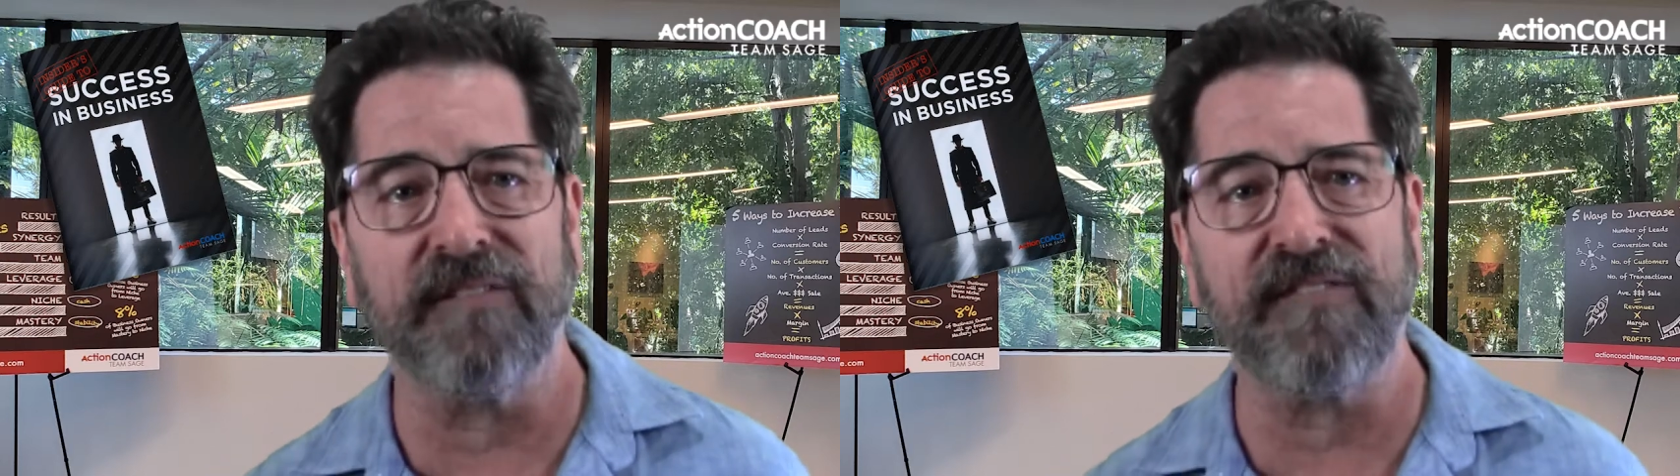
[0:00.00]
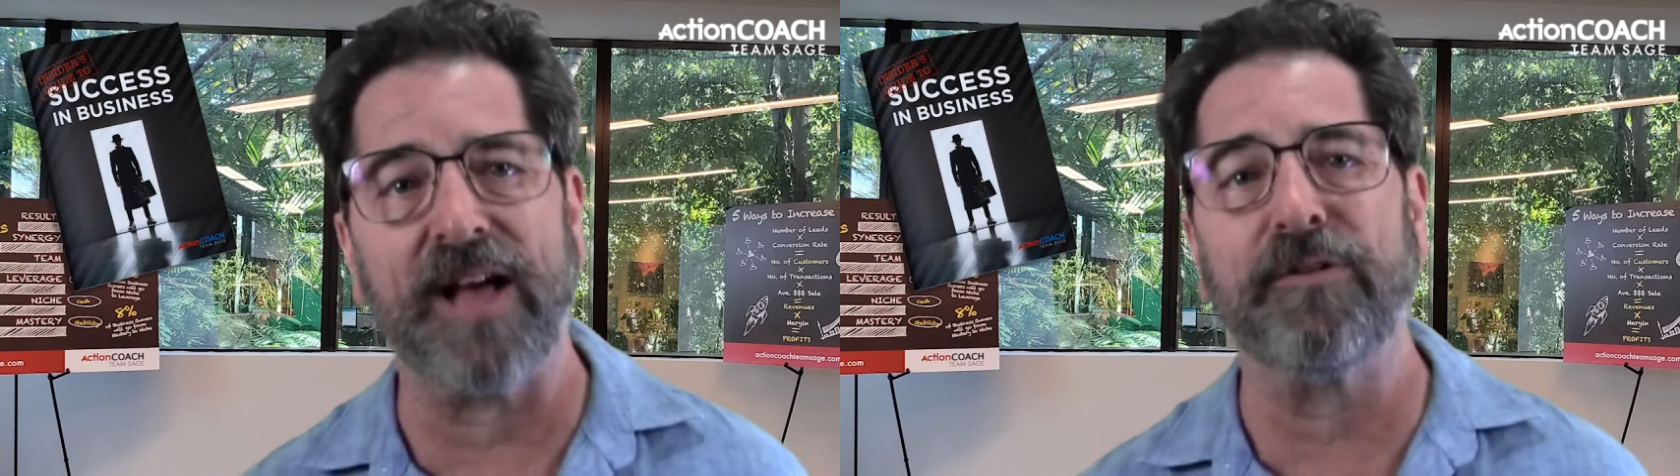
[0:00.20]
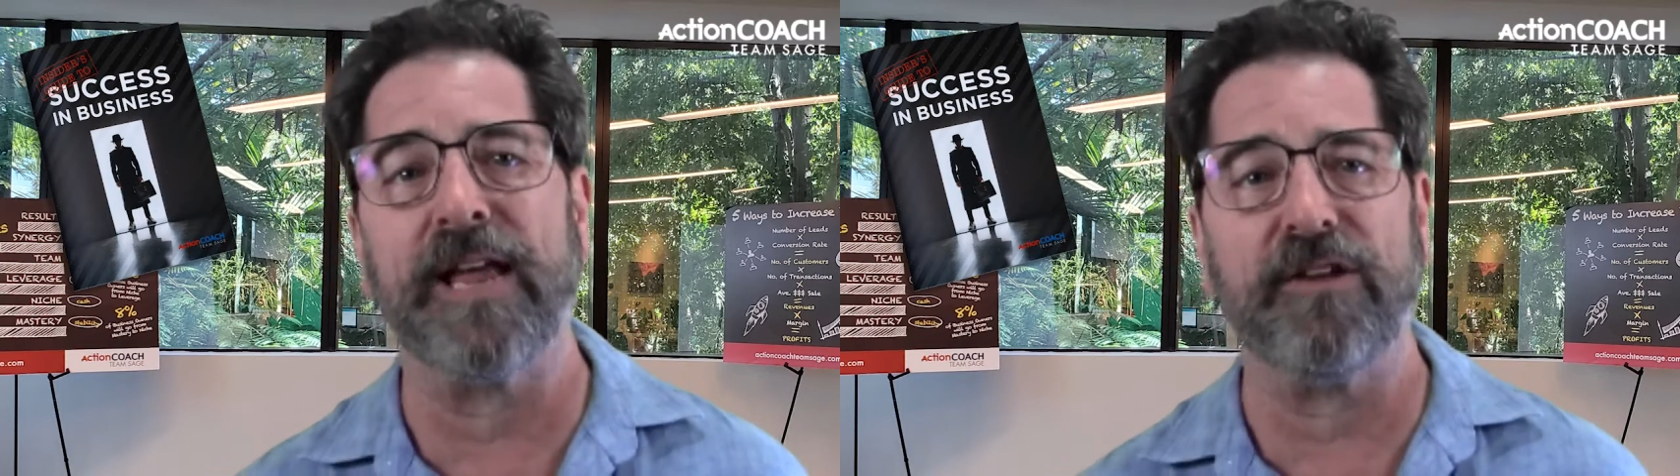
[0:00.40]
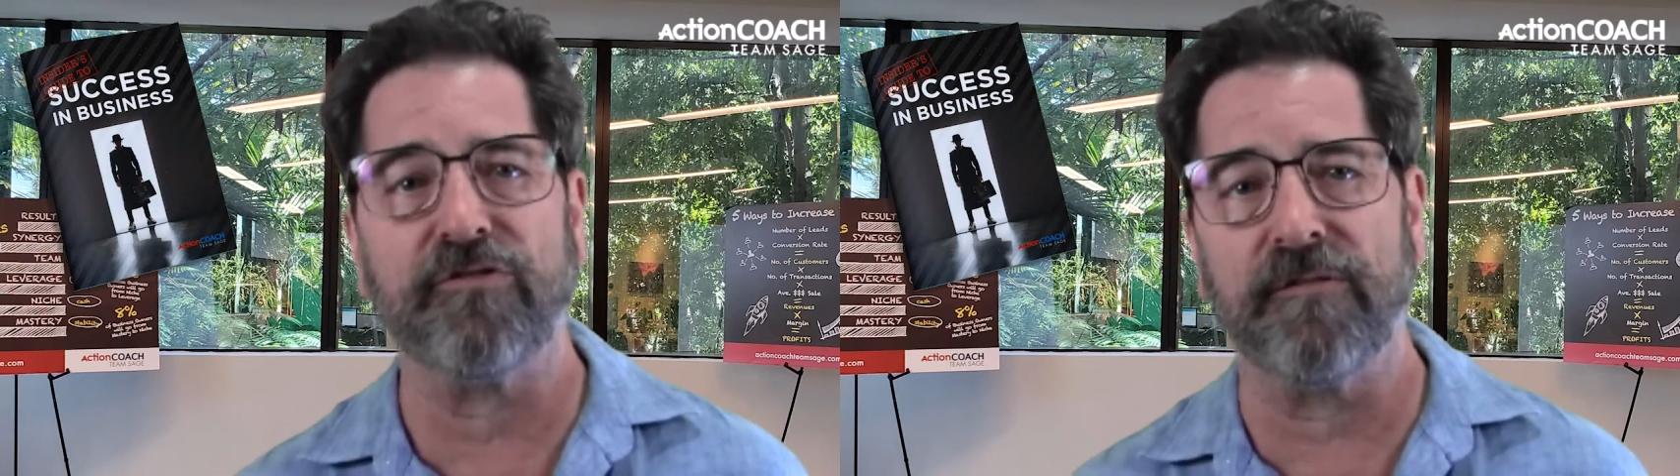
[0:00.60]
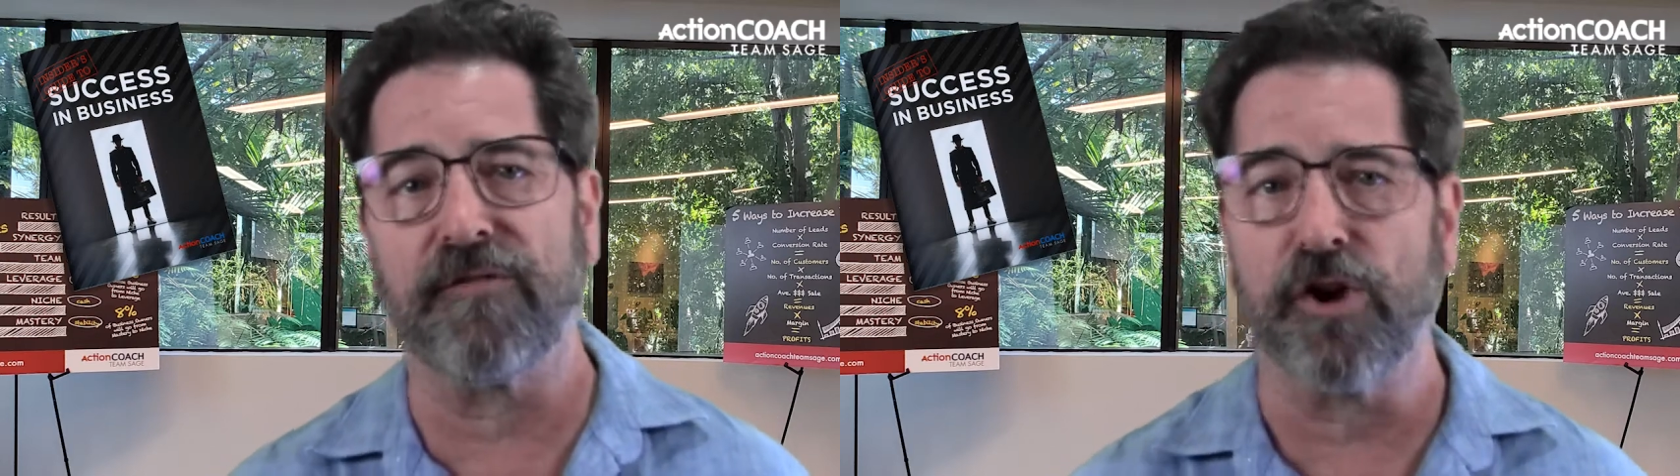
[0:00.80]

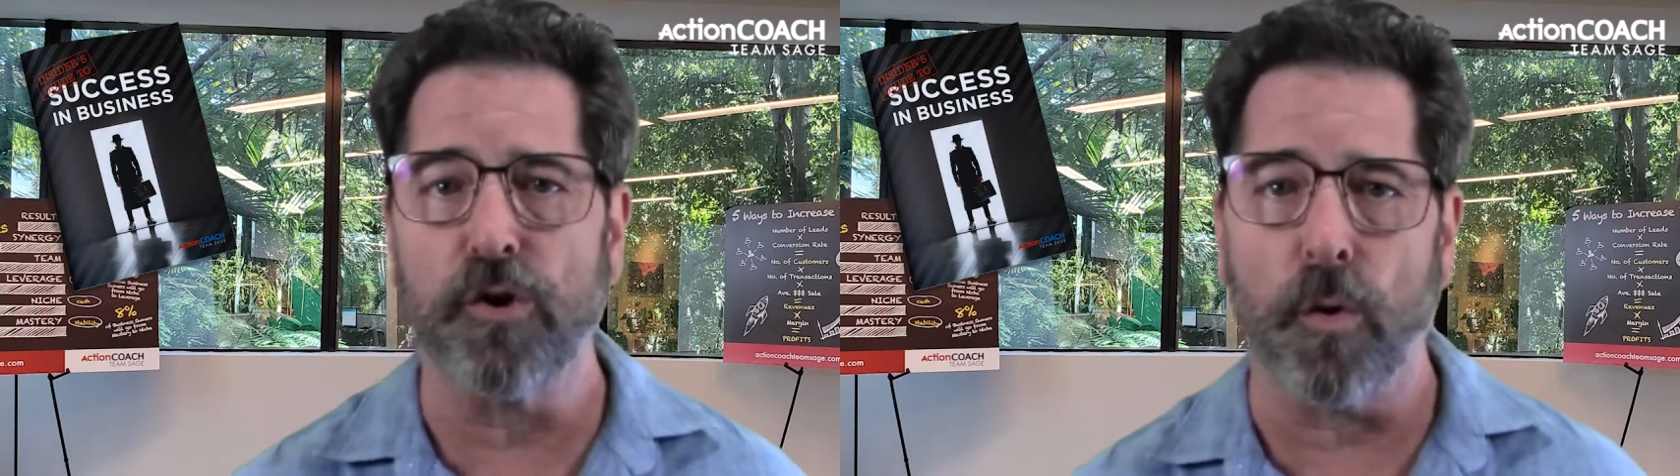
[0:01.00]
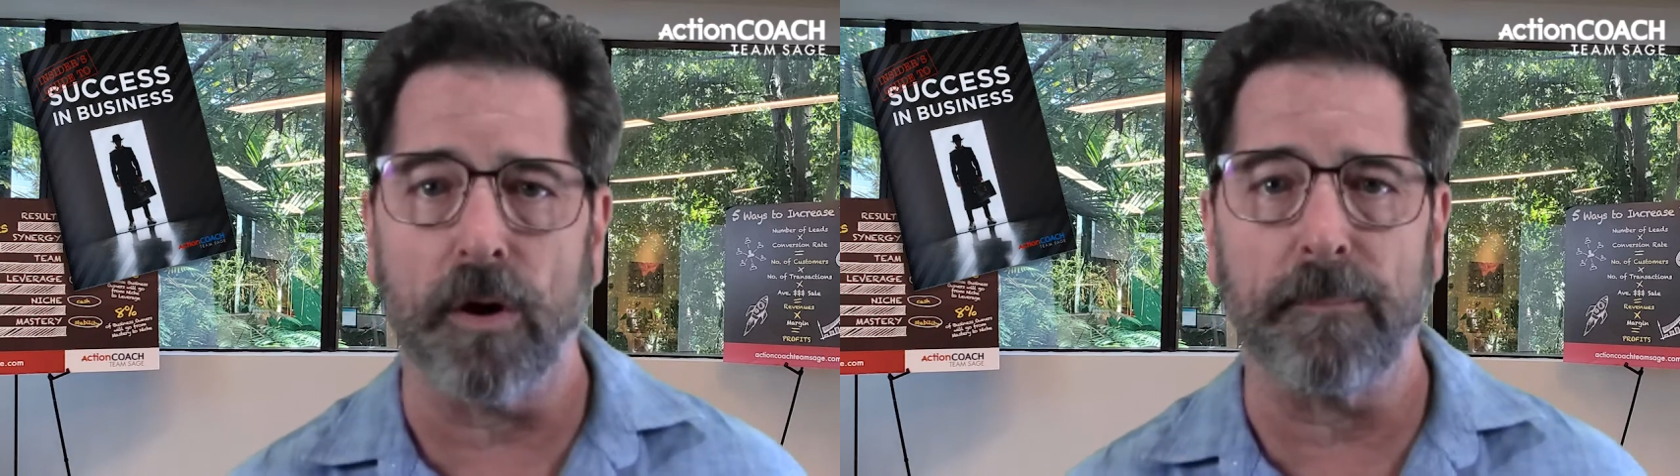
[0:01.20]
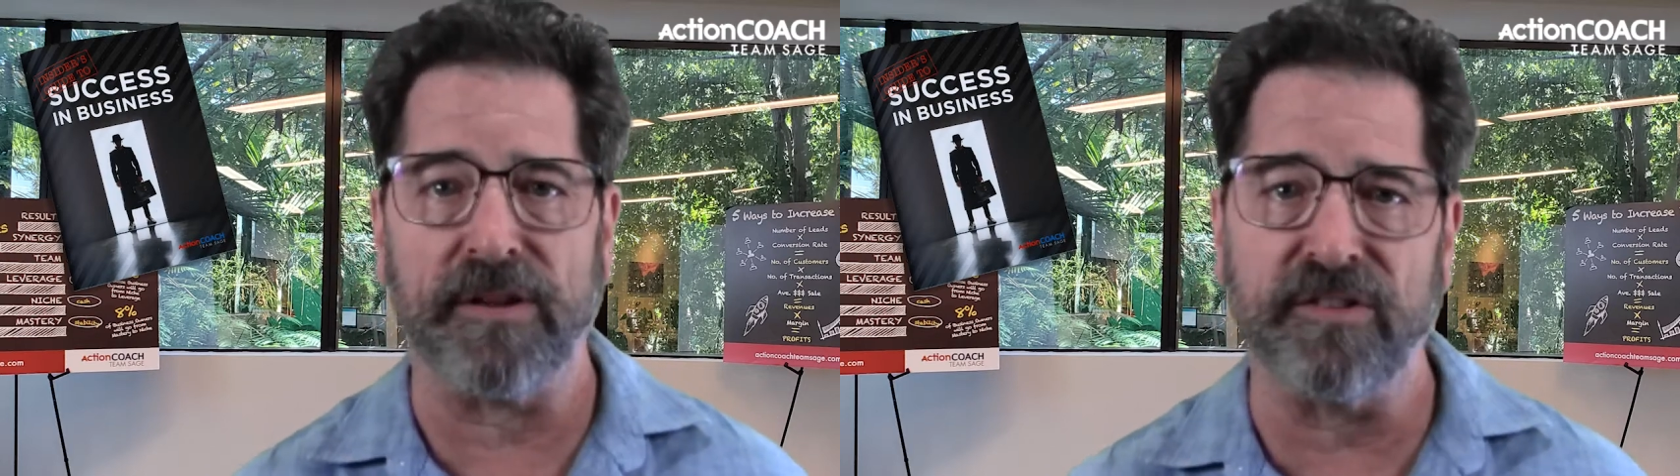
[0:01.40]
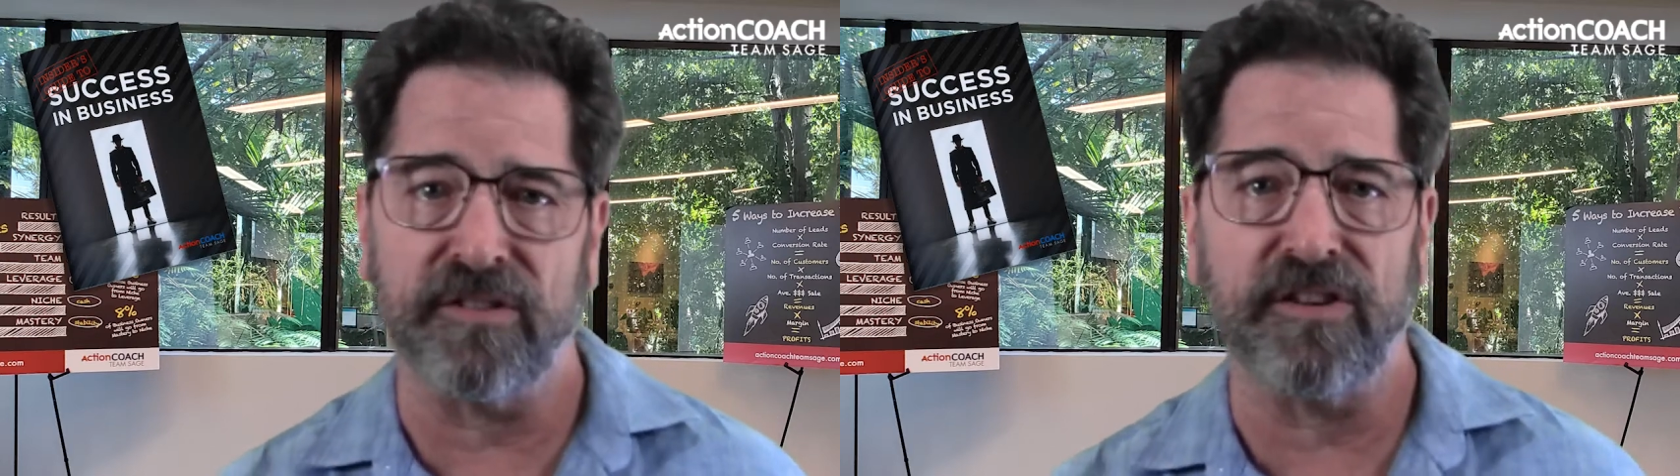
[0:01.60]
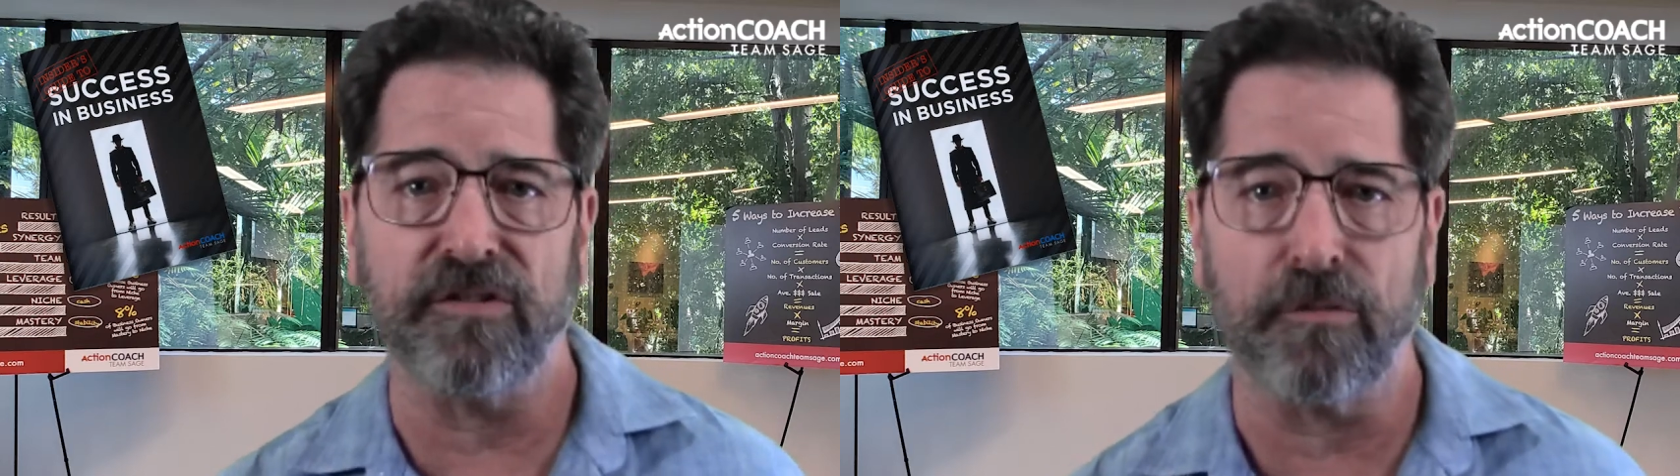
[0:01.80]
foundation for your
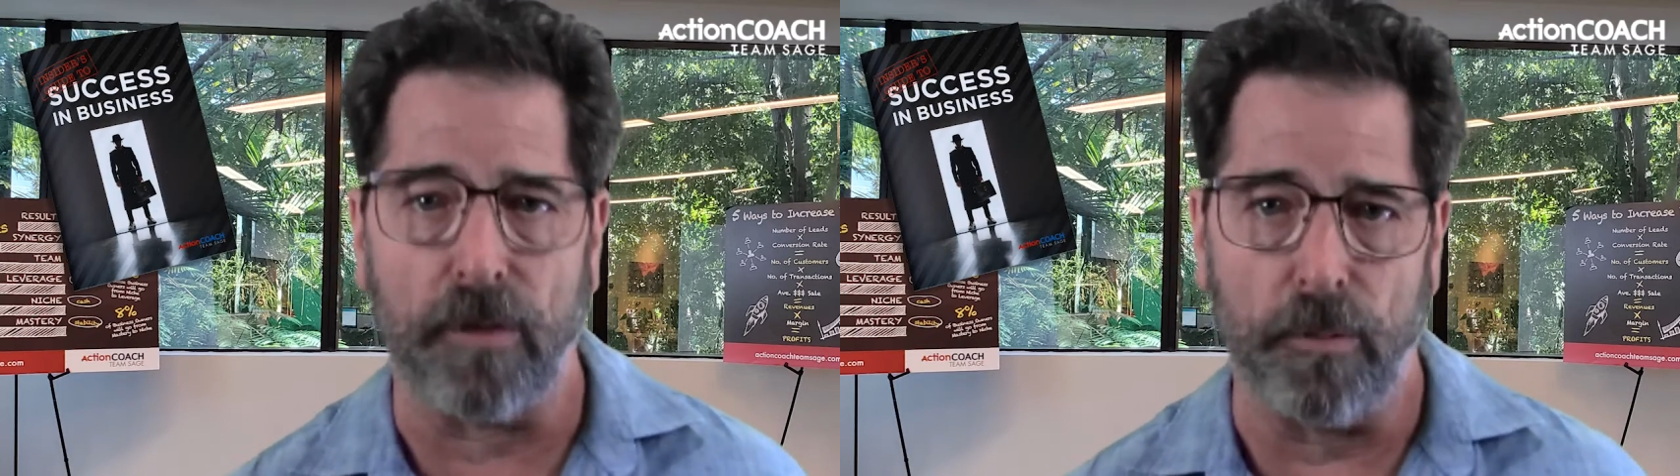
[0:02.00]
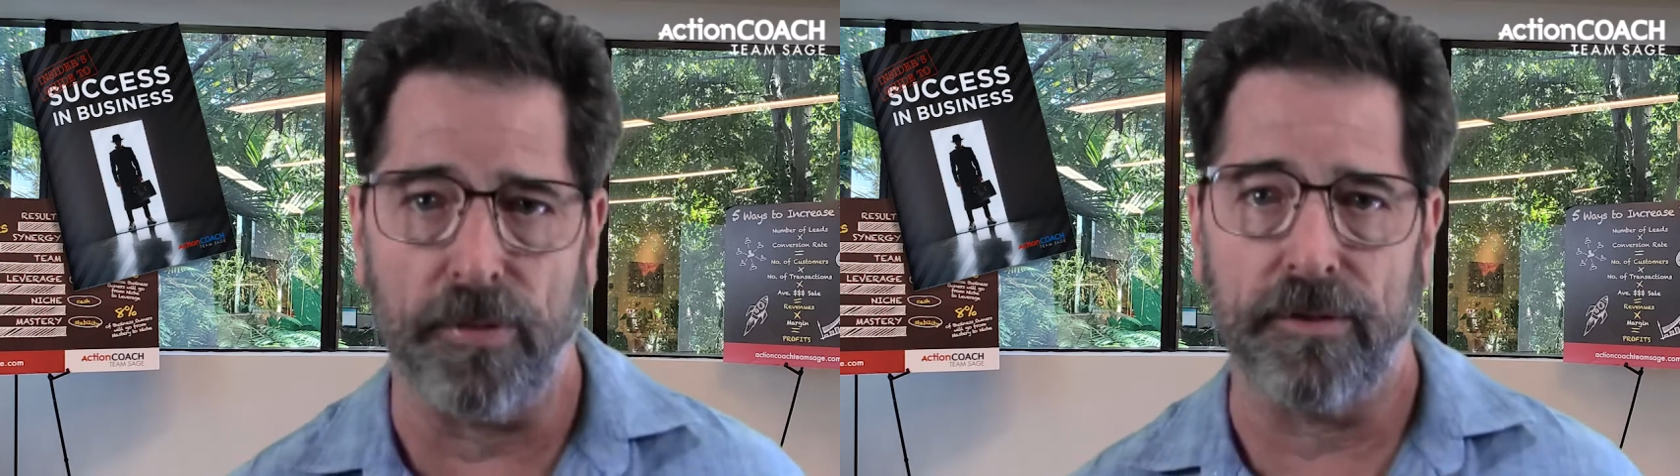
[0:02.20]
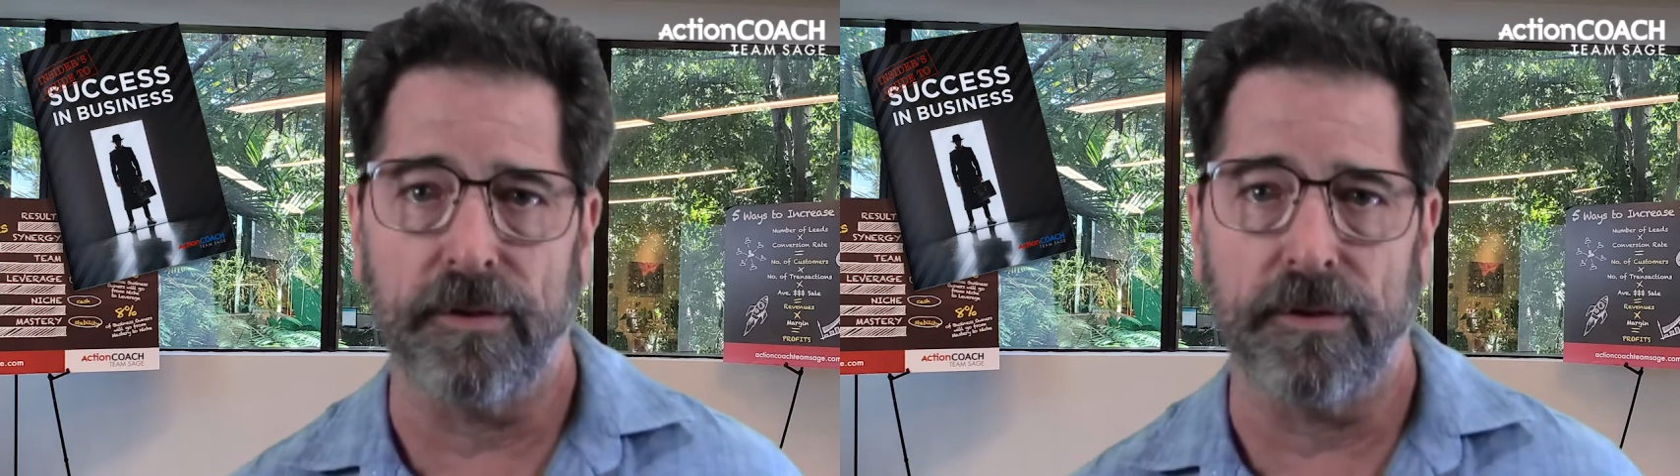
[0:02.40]
business's growth.